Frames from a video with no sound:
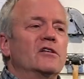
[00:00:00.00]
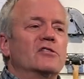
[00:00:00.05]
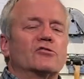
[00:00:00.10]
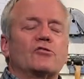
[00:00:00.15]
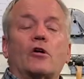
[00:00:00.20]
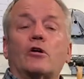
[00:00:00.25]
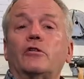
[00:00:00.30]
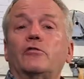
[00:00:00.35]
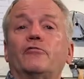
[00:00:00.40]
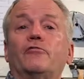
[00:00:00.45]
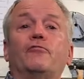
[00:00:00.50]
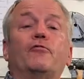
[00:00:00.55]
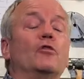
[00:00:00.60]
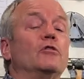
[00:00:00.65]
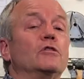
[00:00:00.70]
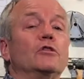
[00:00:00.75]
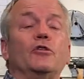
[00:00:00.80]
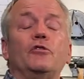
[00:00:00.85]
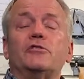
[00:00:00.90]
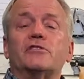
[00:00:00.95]
started
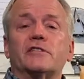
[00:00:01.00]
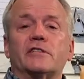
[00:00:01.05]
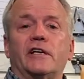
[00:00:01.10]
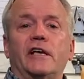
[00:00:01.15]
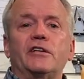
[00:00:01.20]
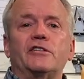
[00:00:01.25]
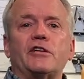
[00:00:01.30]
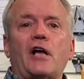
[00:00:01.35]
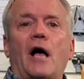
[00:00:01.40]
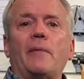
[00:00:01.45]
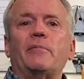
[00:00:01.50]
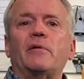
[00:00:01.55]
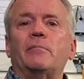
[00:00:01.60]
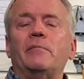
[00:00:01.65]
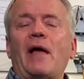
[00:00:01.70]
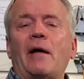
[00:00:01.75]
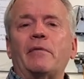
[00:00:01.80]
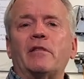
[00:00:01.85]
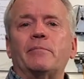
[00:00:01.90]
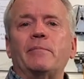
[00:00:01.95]
Footloose Ski Shop in
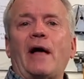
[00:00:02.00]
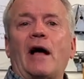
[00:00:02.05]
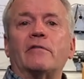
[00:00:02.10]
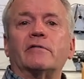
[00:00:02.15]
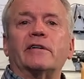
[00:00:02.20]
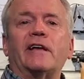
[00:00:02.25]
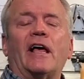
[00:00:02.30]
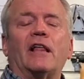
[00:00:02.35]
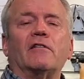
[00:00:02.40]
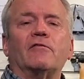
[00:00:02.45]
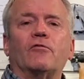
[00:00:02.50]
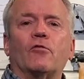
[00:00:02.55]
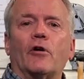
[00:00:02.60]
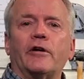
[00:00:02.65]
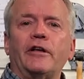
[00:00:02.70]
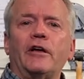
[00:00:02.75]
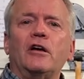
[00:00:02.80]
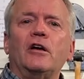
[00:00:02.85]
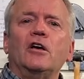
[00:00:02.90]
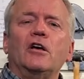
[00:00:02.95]
Mammoth Mountain,
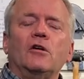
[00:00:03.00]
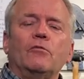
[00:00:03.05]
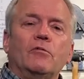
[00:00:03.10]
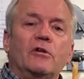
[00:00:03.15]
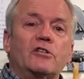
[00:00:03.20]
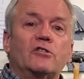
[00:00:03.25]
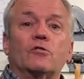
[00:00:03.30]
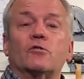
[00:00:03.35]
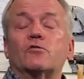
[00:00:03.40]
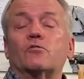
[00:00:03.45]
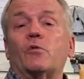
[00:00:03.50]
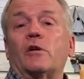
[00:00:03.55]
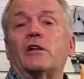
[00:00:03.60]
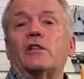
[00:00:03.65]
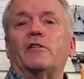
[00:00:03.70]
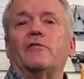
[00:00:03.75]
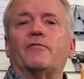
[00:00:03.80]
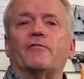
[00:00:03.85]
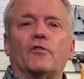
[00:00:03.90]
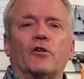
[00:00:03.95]
California, which was one
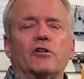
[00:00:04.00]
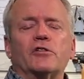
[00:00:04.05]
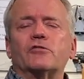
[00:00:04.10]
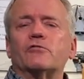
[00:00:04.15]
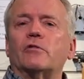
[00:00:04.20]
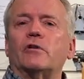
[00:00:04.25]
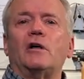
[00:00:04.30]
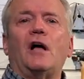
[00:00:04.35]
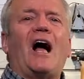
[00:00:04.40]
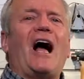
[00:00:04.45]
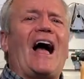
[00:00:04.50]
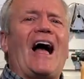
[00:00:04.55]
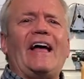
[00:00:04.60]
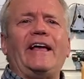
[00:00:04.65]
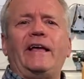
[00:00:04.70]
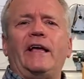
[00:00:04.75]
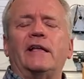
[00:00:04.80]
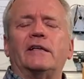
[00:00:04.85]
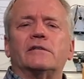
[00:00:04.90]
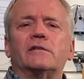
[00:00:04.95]
of the first real
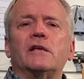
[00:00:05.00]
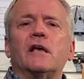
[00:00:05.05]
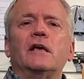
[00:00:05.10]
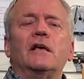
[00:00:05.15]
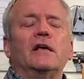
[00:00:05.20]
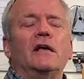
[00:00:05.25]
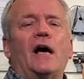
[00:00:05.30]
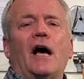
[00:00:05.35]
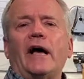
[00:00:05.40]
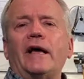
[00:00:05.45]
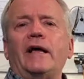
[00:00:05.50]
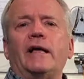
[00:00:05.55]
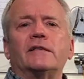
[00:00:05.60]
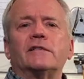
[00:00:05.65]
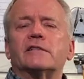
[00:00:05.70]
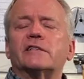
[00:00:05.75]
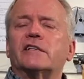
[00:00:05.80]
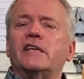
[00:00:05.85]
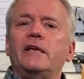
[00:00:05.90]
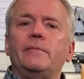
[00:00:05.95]

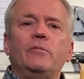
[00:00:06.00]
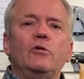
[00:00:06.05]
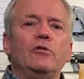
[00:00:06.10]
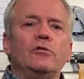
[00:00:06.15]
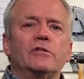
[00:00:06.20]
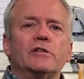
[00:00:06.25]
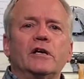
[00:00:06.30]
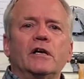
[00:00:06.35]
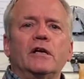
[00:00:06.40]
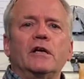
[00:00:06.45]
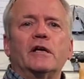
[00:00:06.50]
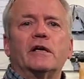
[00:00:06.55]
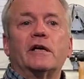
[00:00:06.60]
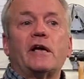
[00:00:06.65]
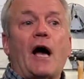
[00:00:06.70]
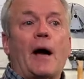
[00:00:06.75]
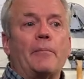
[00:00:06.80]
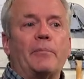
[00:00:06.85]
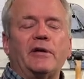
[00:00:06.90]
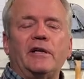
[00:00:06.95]
high-end ski boot
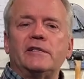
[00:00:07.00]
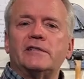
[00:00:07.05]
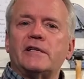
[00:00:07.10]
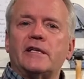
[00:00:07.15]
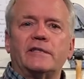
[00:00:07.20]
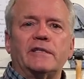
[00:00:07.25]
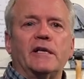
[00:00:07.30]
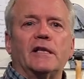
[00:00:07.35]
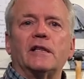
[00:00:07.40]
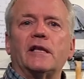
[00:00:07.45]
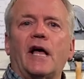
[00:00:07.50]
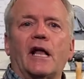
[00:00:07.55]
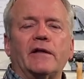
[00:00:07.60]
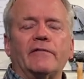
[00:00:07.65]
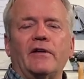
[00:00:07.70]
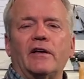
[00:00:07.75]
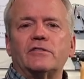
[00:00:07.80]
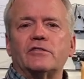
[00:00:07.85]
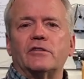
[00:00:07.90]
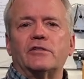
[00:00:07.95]
companies that did a lot
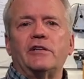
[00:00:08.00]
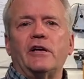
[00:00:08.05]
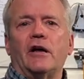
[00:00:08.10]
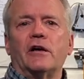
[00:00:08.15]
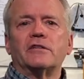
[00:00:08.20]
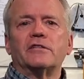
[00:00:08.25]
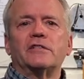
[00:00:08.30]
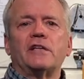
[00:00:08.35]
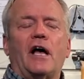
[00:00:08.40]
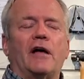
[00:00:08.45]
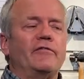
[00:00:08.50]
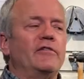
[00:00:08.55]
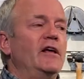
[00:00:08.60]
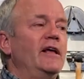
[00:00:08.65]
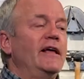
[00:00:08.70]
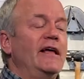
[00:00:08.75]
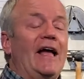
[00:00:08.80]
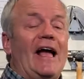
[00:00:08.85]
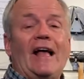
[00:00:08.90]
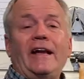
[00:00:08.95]
of esoteric stuff.
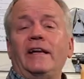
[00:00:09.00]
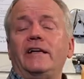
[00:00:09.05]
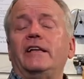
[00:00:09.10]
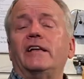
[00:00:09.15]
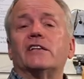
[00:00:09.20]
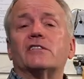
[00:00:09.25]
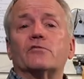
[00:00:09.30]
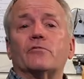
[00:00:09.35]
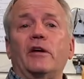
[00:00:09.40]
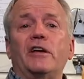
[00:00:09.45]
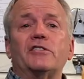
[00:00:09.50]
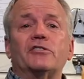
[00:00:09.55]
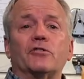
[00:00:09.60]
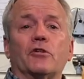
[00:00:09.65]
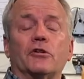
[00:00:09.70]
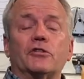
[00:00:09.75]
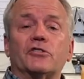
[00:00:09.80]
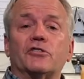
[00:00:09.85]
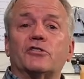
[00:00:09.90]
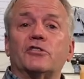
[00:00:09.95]
And he did his
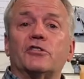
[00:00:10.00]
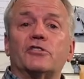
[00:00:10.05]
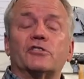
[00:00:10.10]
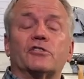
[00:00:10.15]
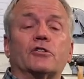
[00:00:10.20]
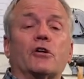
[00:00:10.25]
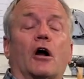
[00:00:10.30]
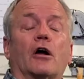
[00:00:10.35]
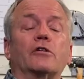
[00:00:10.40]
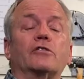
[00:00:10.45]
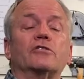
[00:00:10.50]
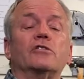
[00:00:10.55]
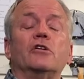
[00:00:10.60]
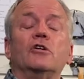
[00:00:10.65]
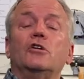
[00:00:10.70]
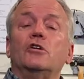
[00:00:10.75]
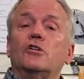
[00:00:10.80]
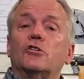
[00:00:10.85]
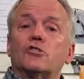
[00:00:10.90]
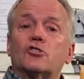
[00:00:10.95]
research to start
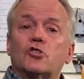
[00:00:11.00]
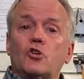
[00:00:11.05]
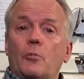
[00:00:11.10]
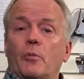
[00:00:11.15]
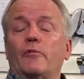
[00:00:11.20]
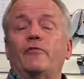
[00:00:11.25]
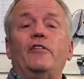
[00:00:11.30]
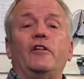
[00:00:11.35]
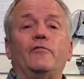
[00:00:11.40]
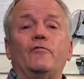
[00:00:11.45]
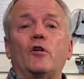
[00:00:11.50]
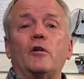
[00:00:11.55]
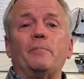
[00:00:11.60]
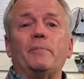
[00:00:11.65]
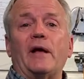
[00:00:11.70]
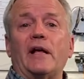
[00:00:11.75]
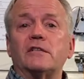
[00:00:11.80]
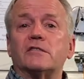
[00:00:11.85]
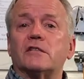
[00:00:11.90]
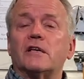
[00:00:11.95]
Superfeet
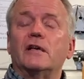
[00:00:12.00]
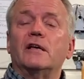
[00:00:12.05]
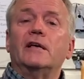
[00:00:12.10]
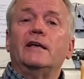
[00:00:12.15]
footbeds.